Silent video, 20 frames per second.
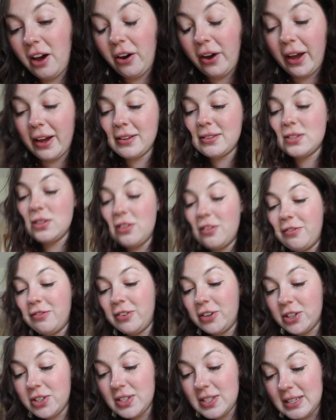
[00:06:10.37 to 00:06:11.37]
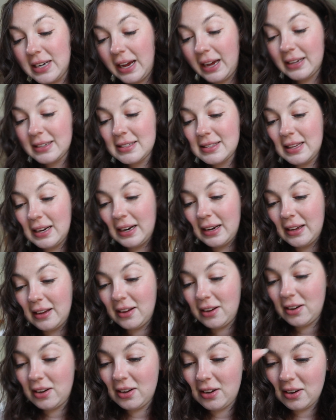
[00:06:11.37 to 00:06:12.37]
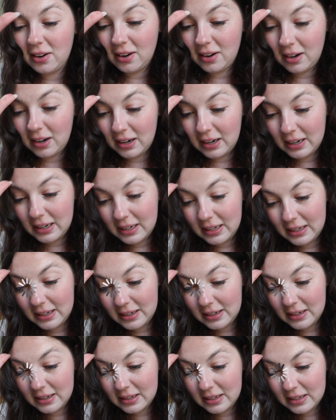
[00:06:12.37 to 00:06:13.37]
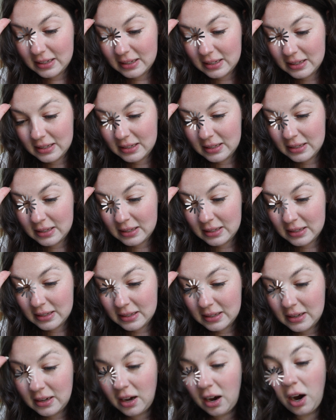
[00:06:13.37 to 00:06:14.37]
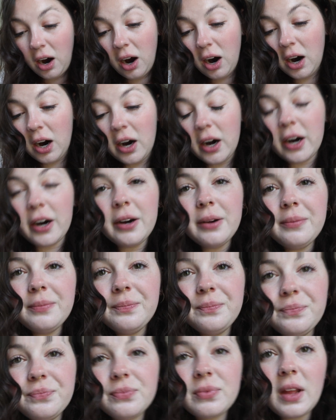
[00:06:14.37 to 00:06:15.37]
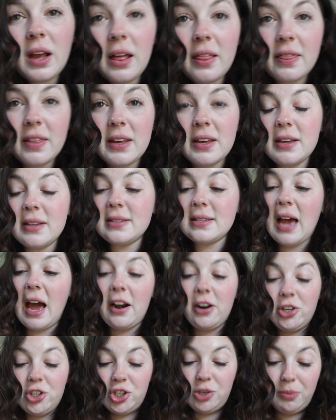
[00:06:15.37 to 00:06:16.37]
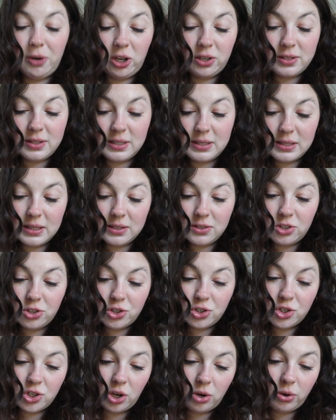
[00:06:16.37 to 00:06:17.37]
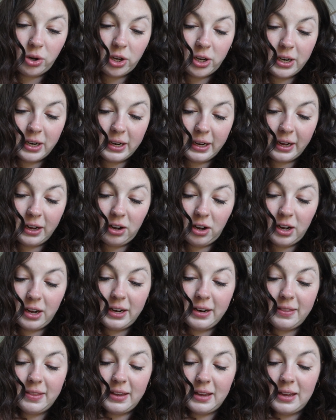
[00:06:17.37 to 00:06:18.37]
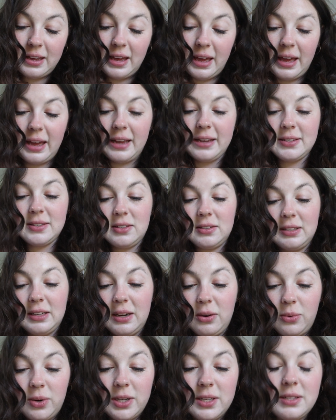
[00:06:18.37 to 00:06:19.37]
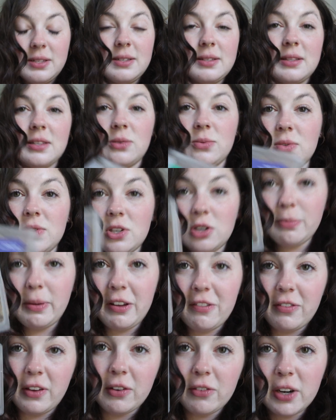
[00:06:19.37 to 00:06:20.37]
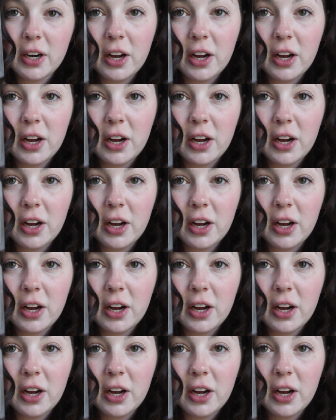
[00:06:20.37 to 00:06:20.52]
Okay, so the first snacks that I got are these energy balls. These things are so good, and I got the hazelnut ones. These ones are my favorite,